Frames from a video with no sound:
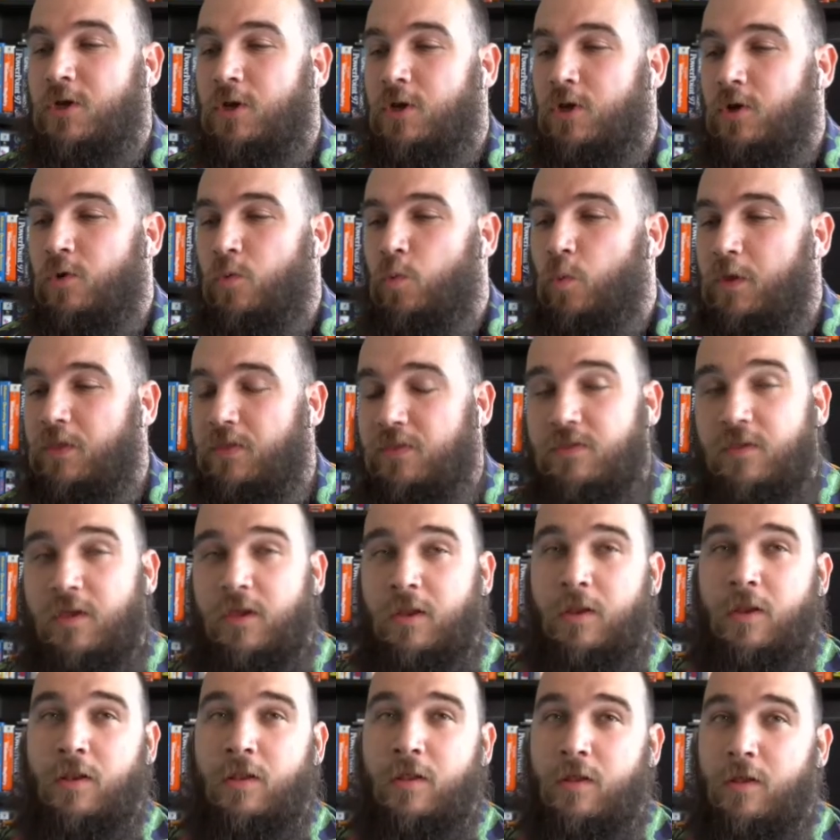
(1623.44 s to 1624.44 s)

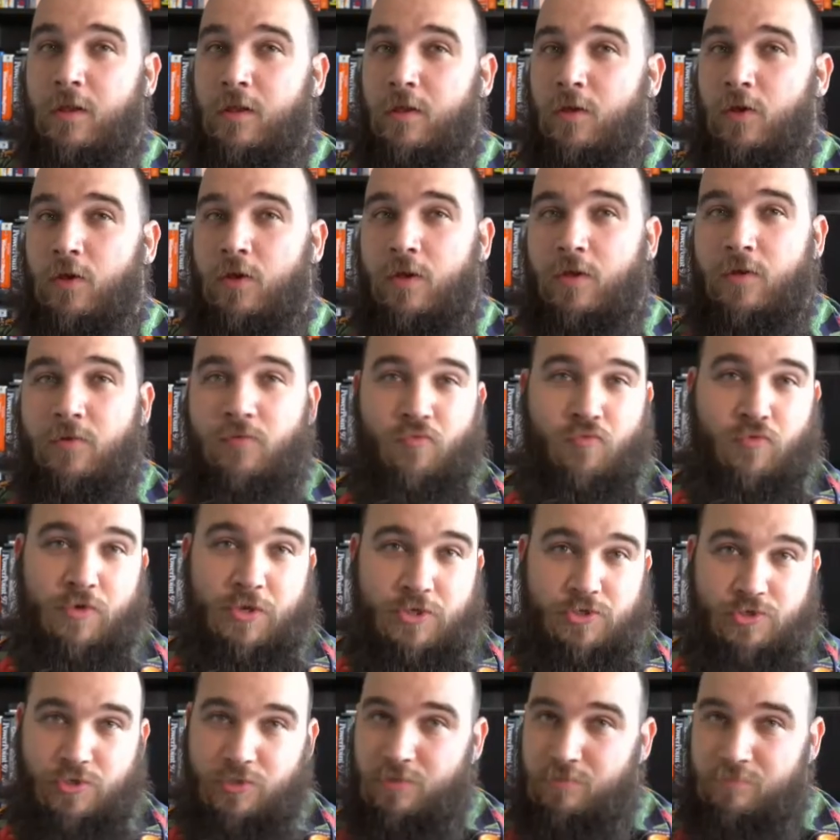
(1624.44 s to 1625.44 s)
within
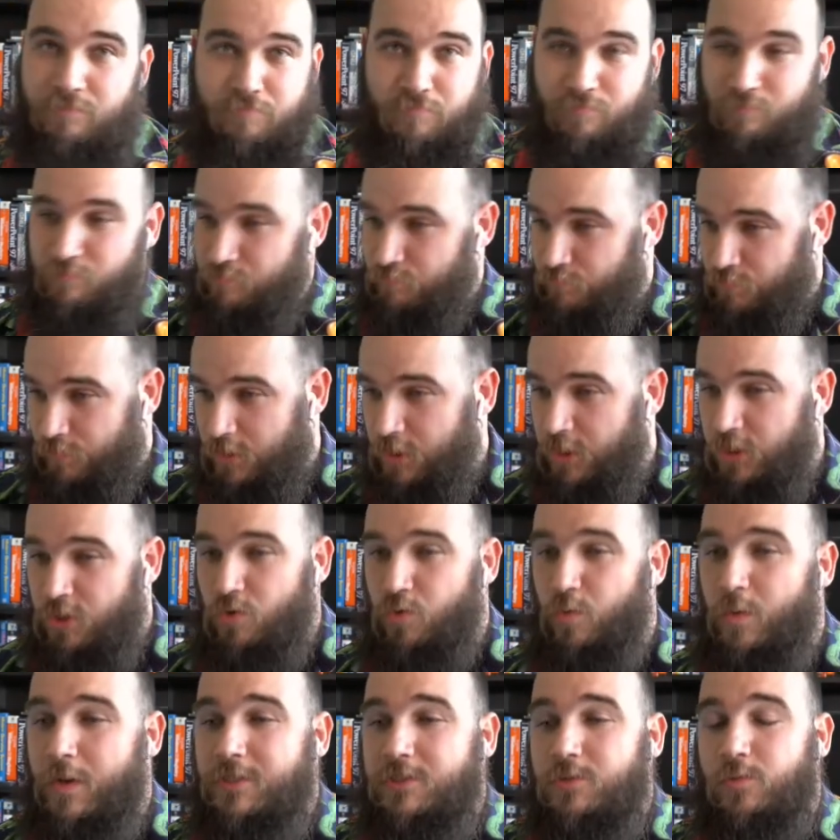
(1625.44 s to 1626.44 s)
region EU
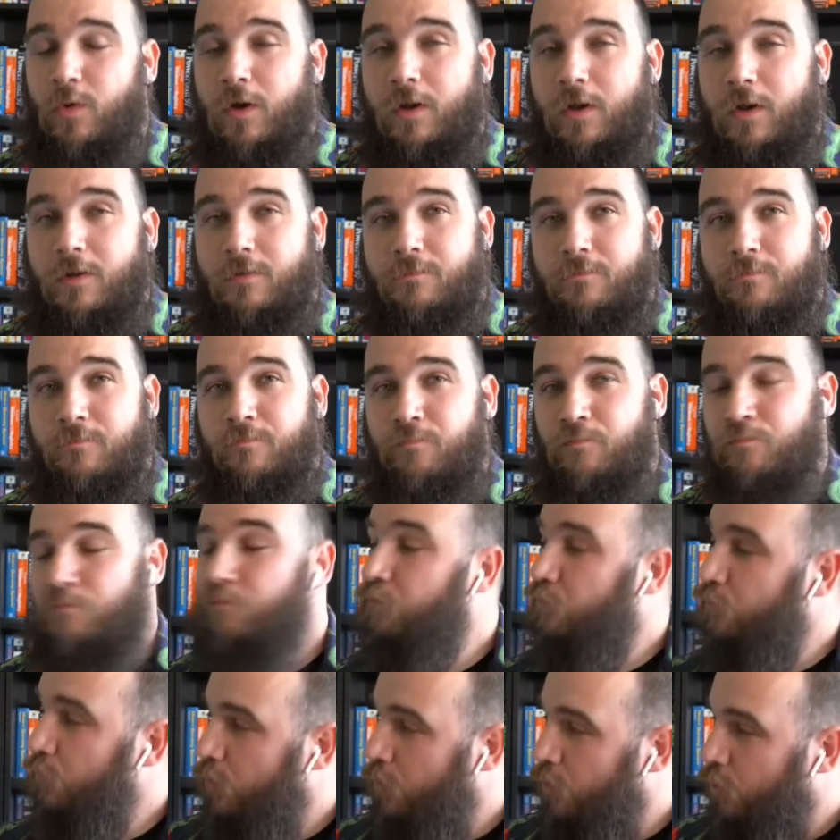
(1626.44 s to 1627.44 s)
West 1.
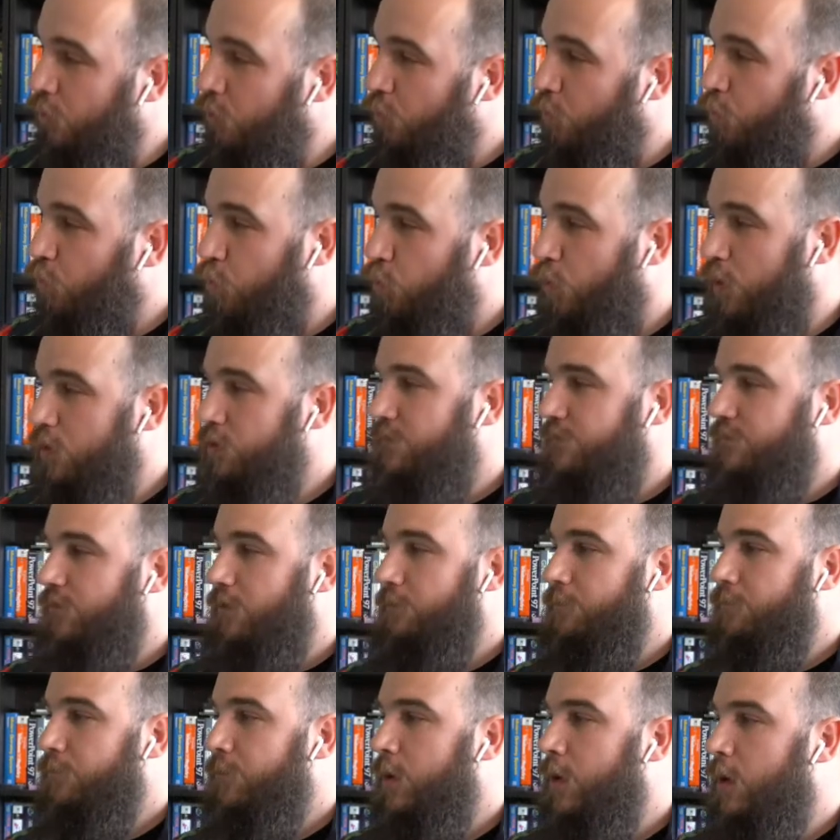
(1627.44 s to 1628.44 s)
Wonderful.
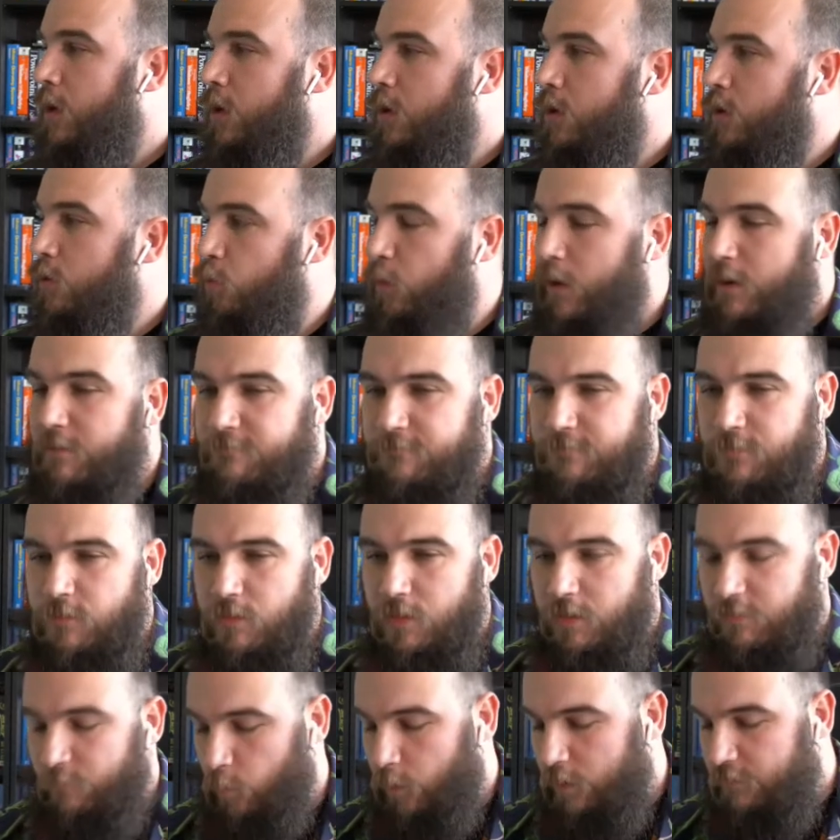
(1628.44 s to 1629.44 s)
What
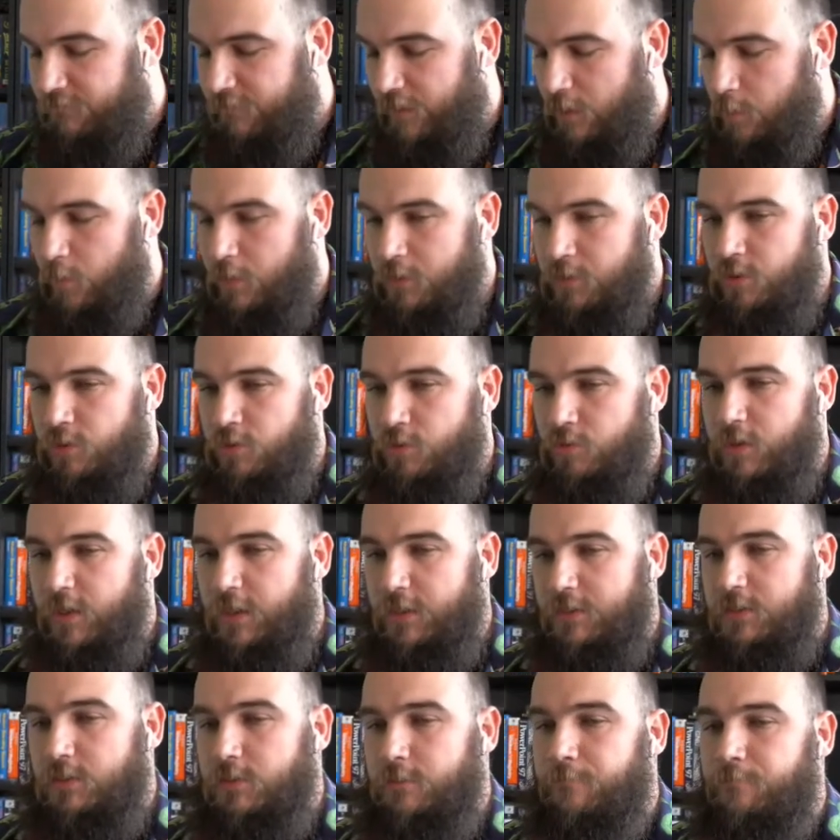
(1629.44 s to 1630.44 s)
if I want to do
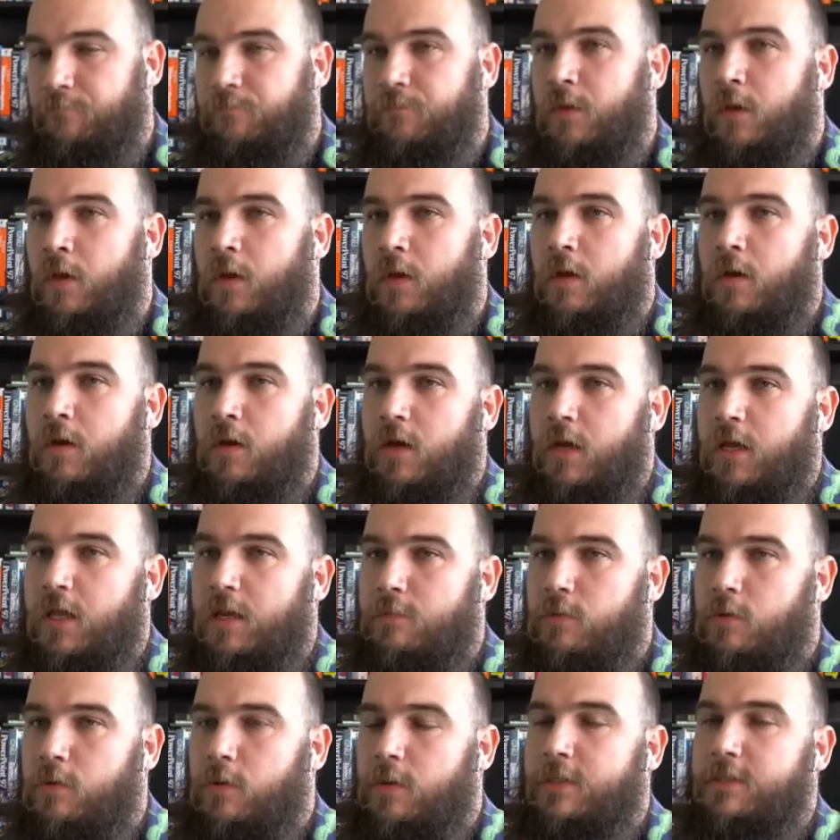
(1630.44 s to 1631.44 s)
this?
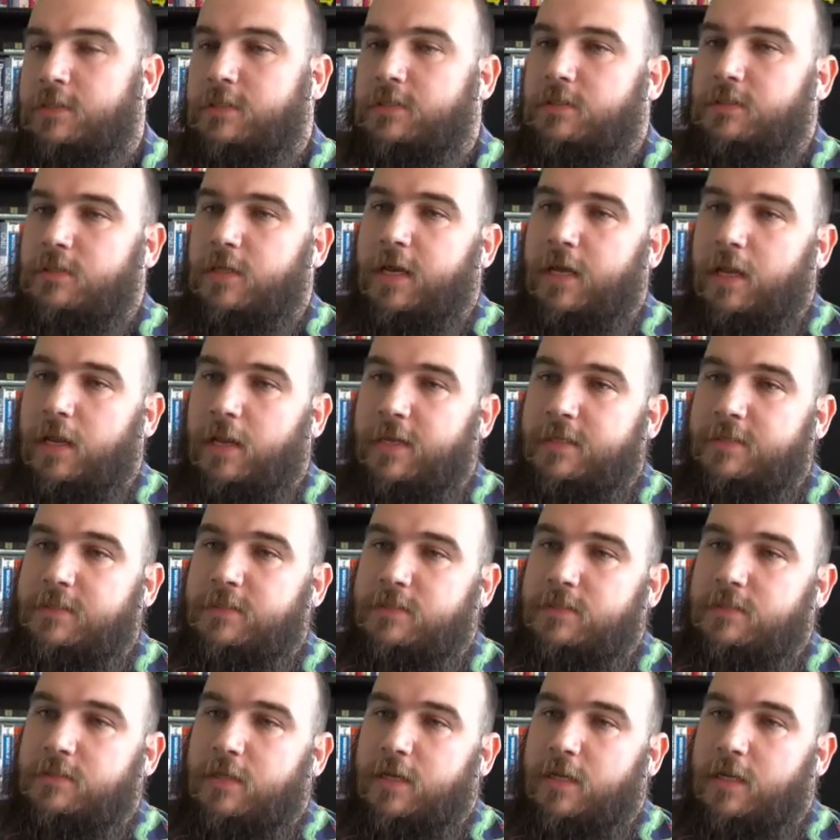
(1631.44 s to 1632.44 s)
AWS
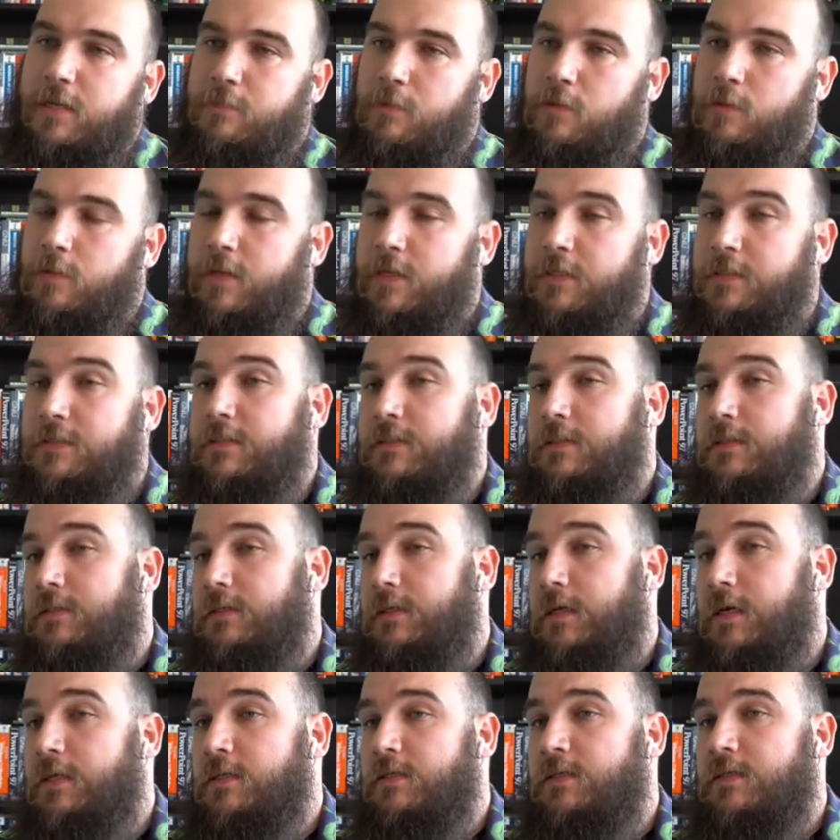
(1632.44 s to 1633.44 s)
LS, AWS
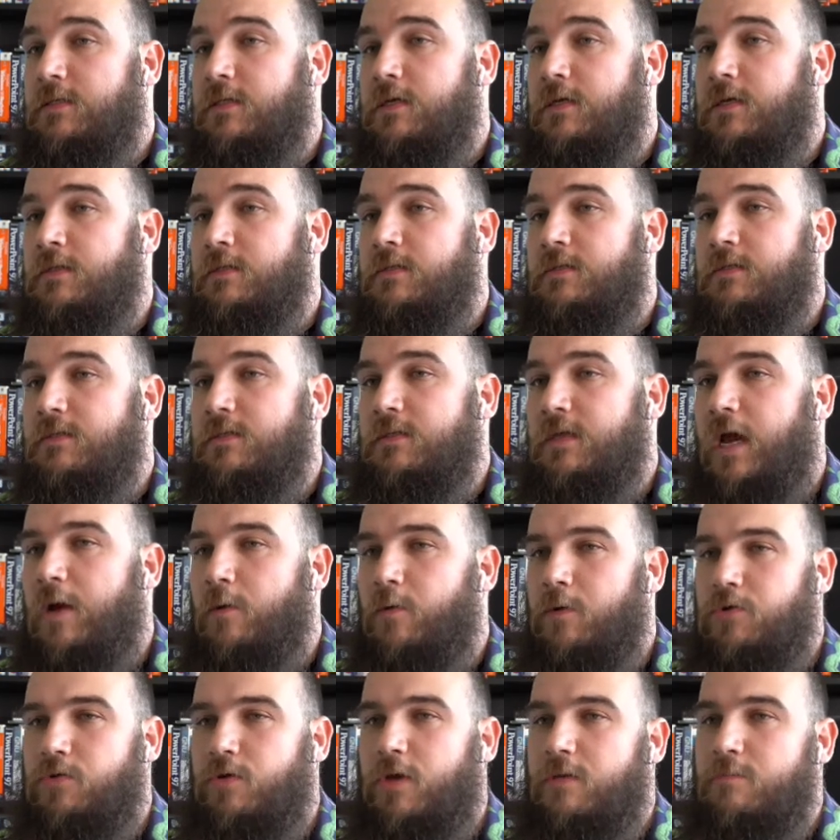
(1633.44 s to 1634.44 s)
instance. I
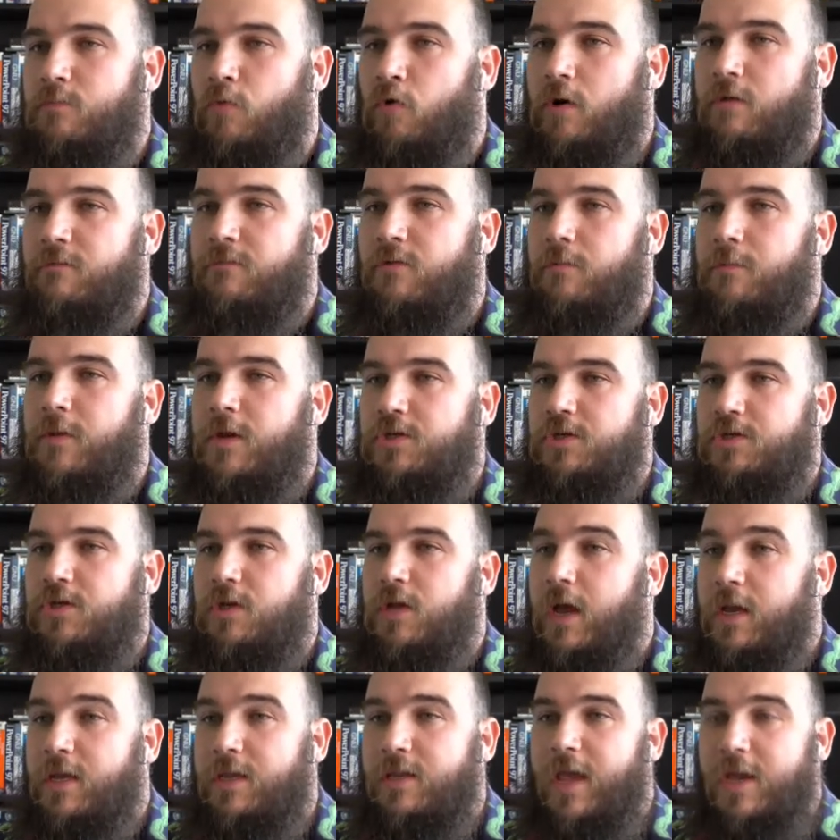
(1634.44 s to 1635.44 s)
want to get more information.
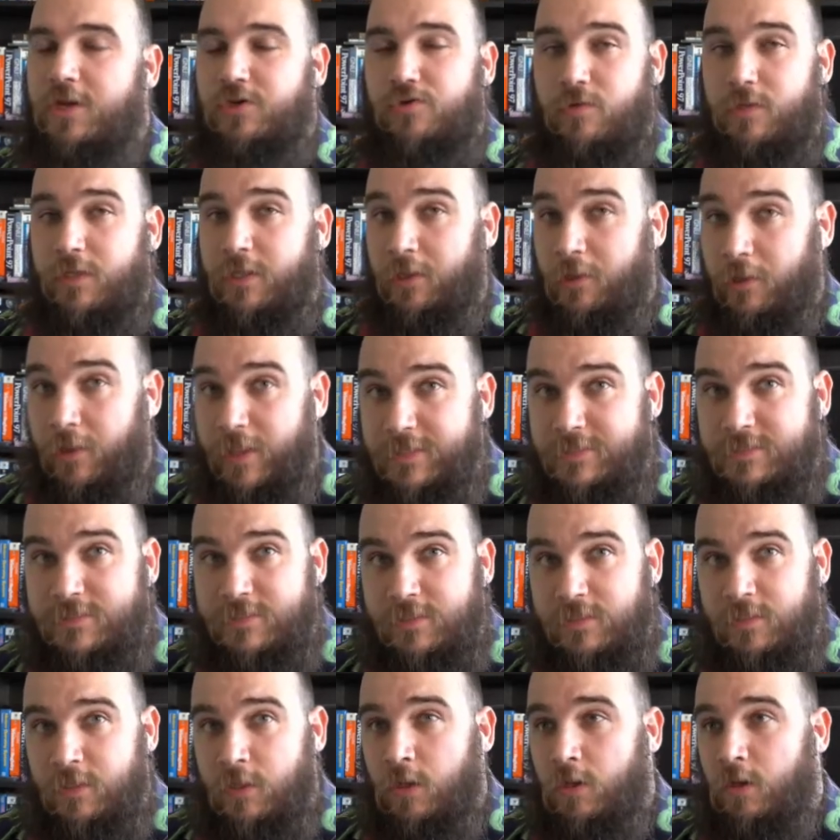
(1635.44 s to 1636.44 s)
I can actually
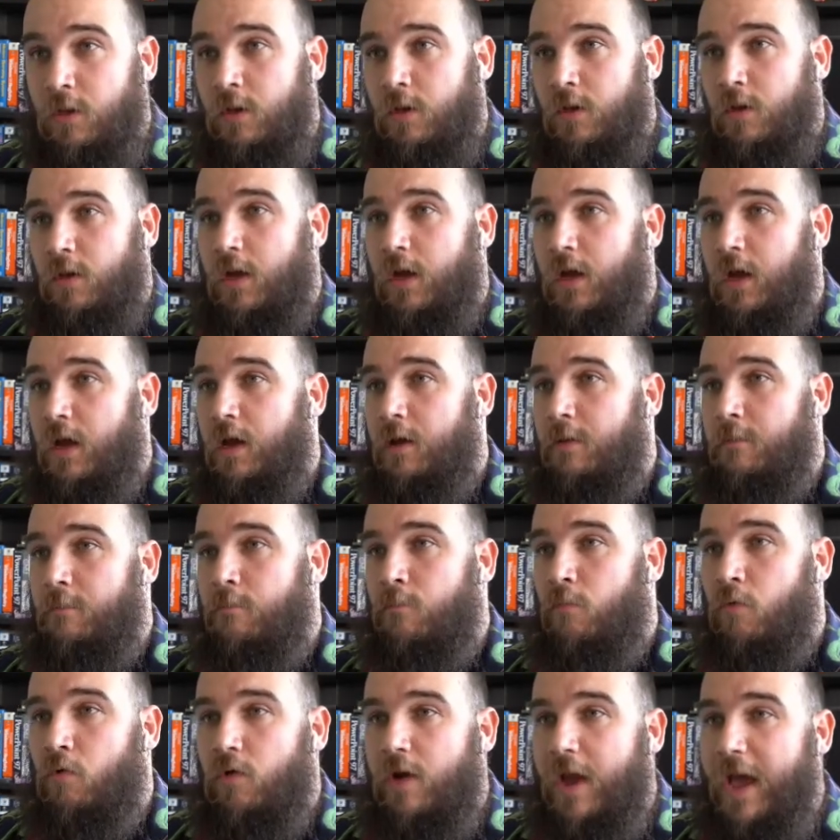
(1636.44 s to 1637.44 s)
list
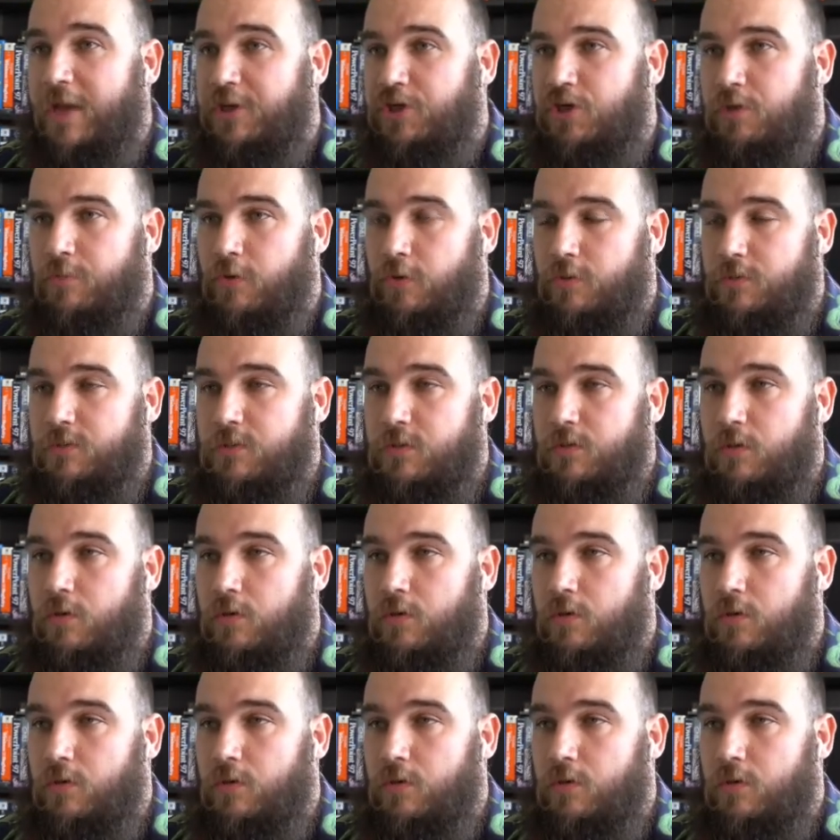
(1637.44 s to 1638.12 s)
more attributes